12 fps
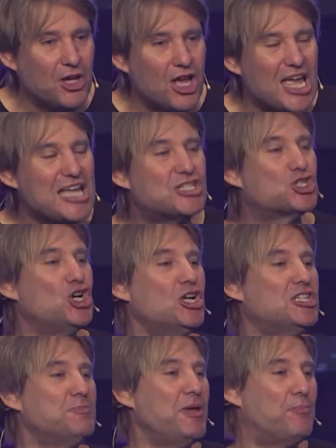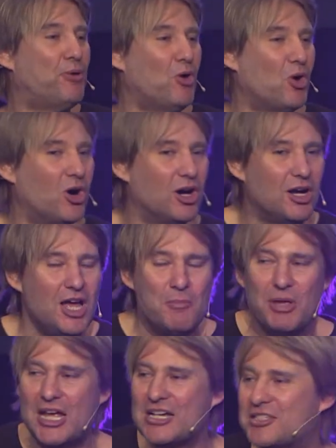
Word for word: It's good to be poor, because